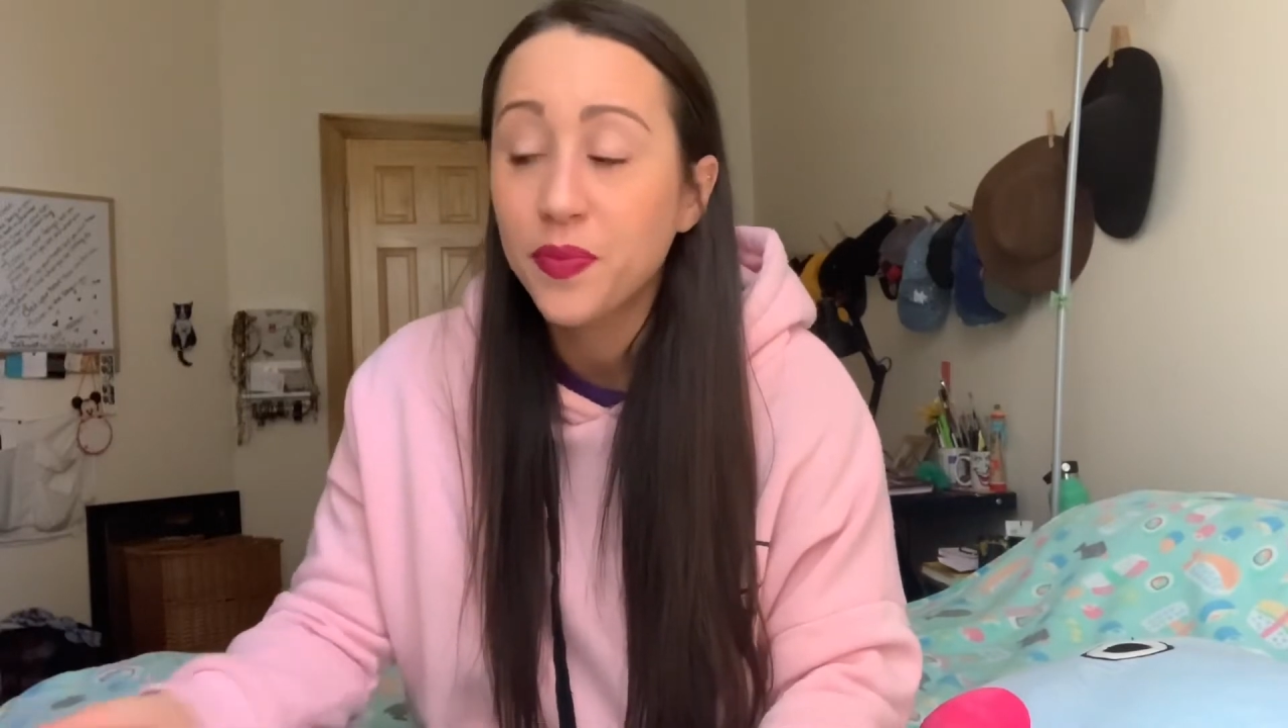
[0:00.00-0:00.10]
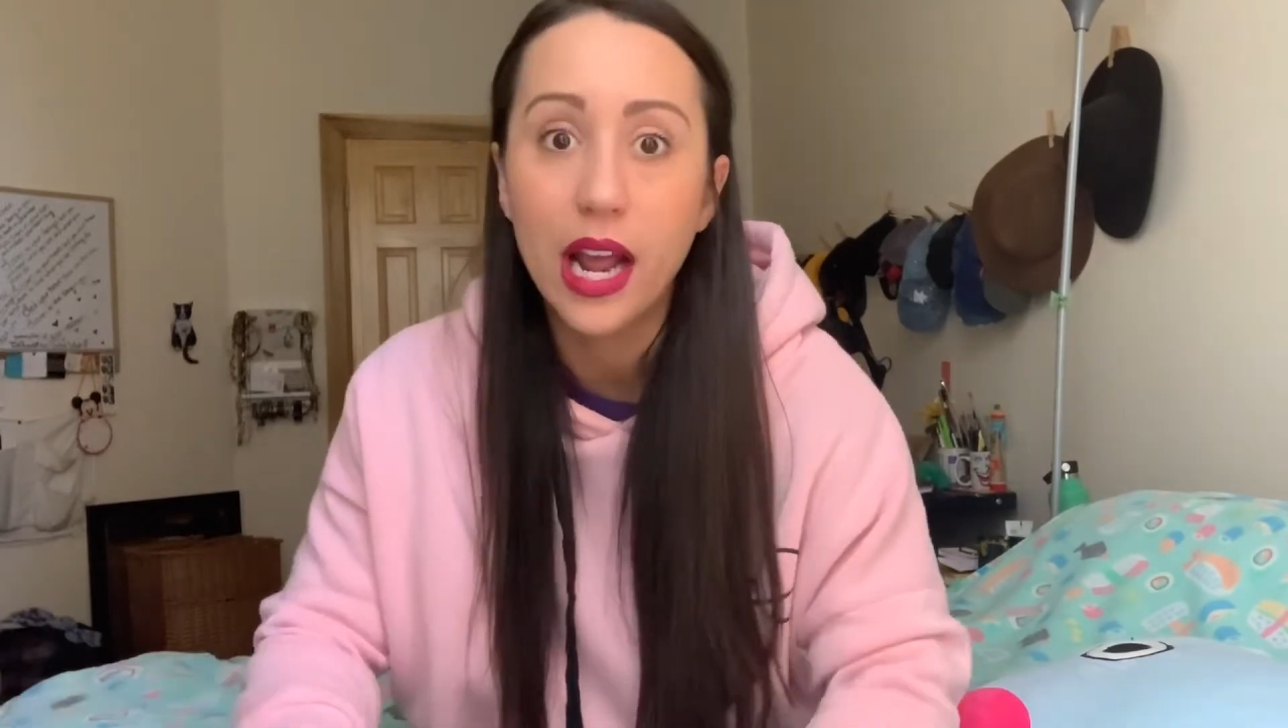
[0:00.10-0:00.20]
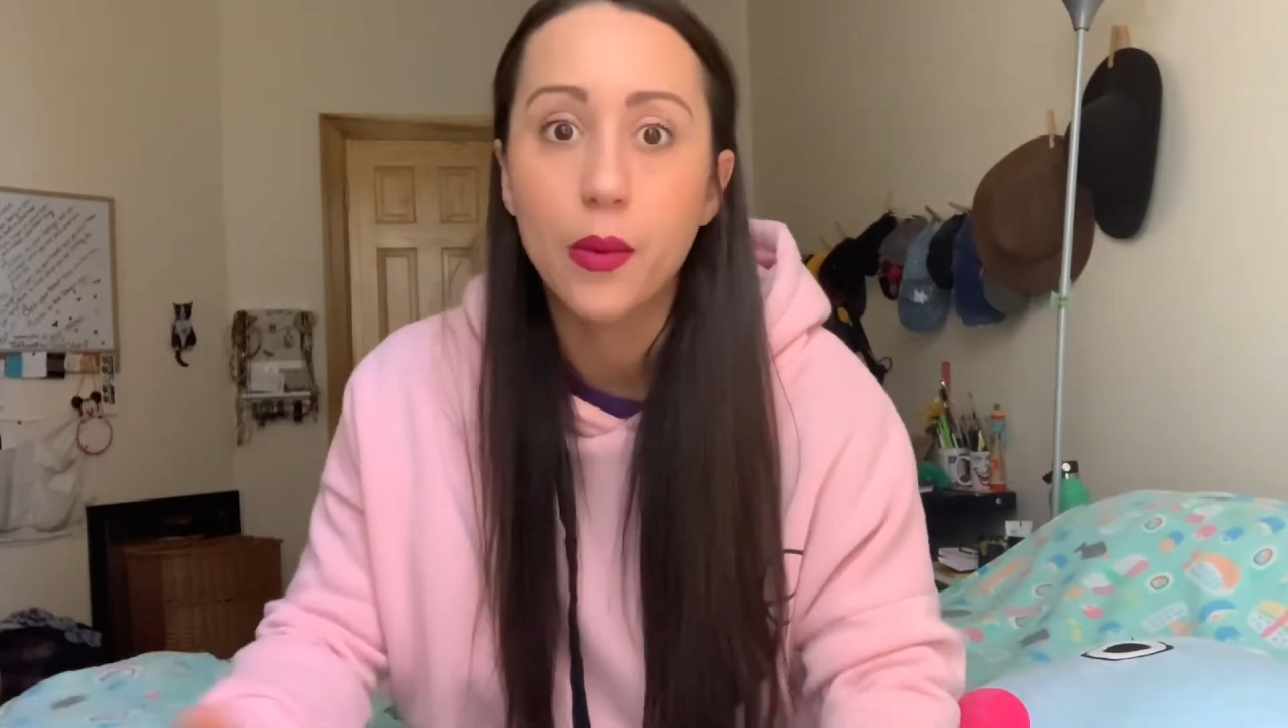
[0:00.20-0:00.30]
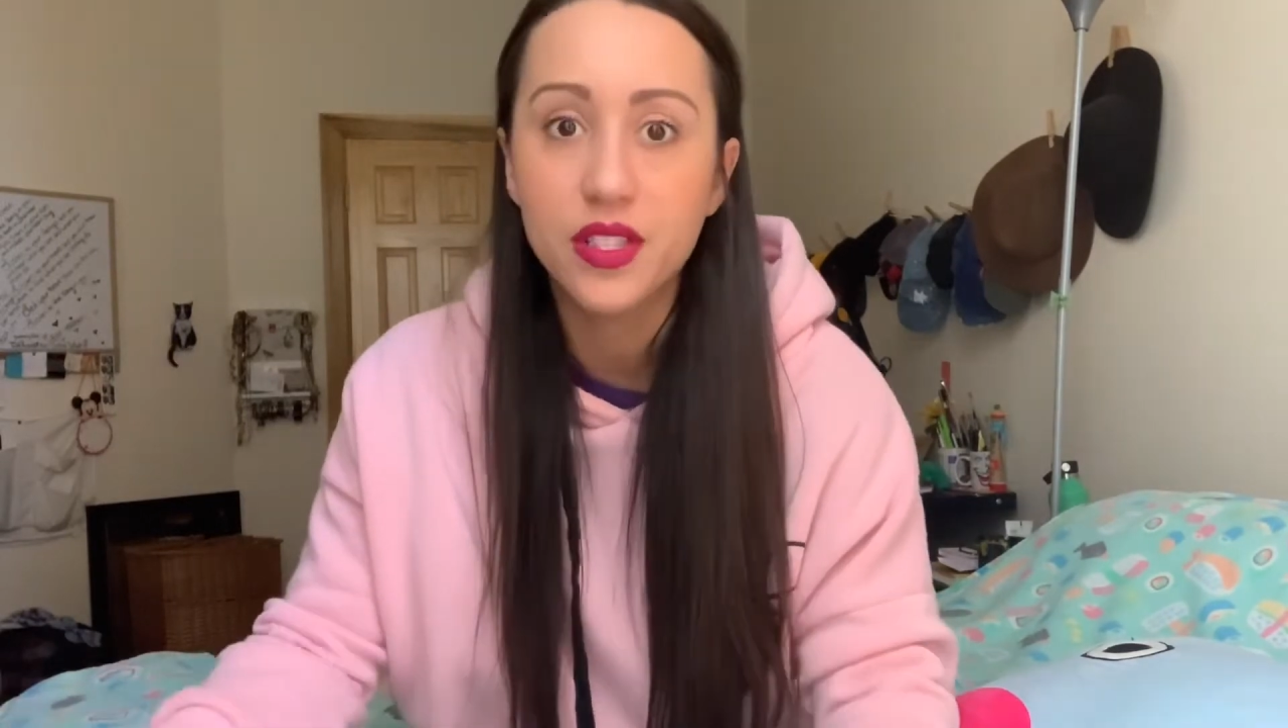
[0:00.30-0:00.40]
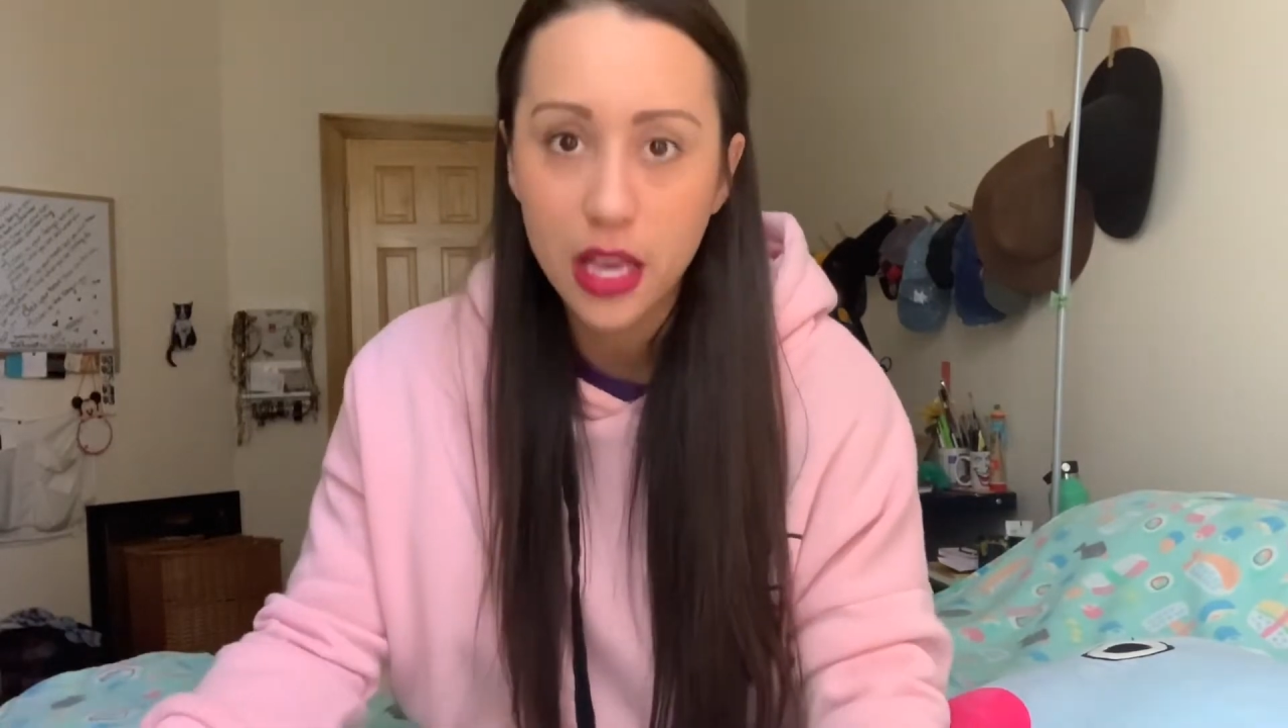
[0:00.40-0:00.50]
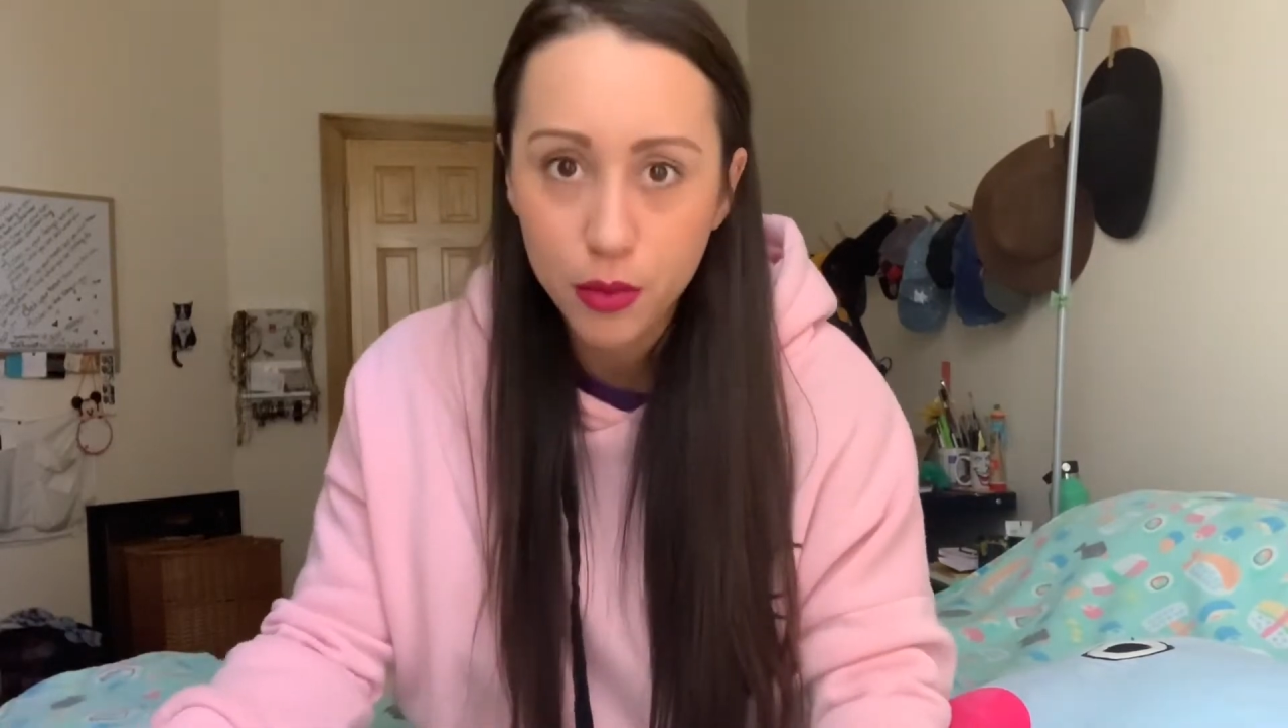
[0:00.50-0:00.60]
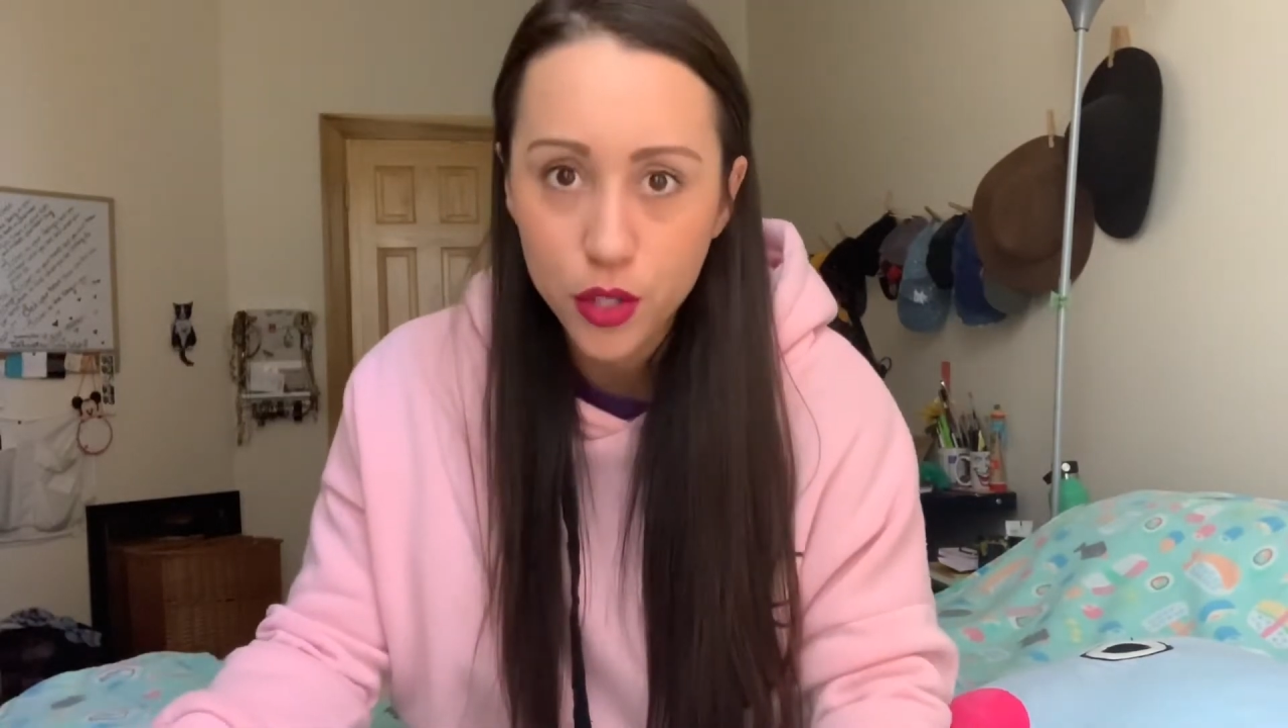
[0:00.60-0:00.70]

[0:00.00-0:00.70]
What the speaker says: I was able